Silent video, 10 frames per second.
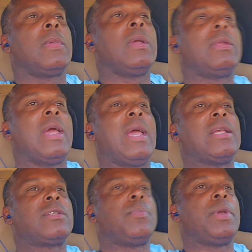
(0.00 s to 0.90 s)
There
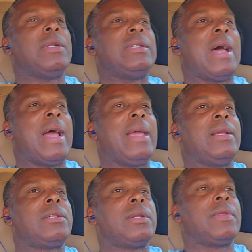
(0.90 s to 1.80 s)
has to be a
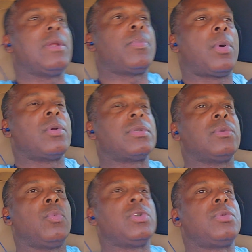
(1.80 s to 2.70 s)
dying to the person,
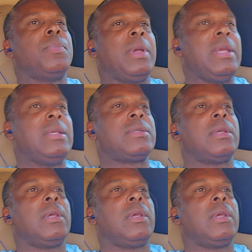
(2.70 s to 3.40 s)
which means